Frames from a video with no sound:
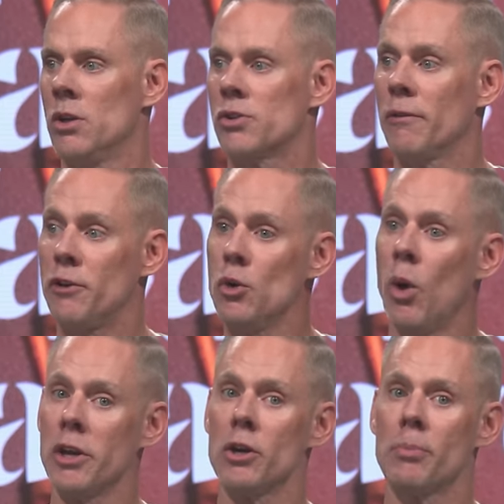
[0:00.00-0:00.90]
So if you
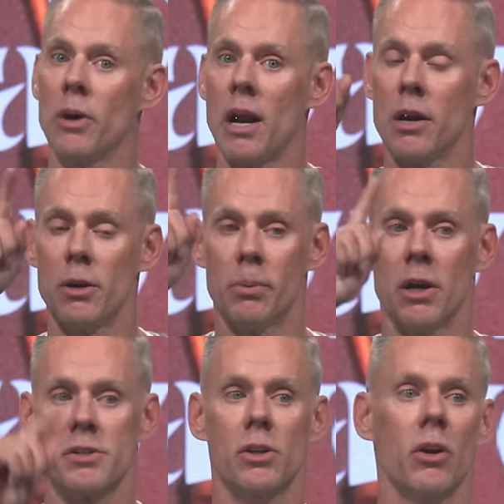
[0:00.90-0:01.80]
want your, prayer, your
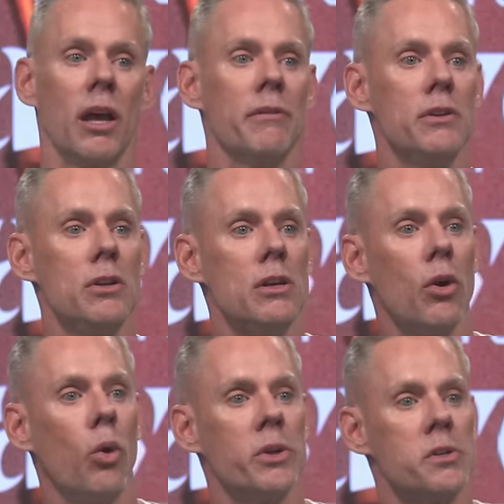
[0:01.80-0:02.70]
prayers to go to heaven, you need the
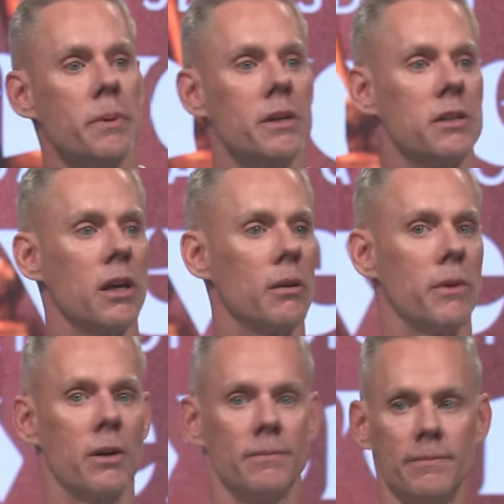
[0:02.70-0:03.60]
Holy Spirit to get them
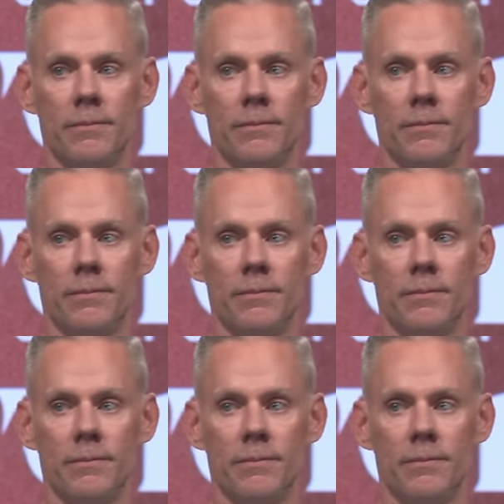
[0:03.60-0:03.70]
there.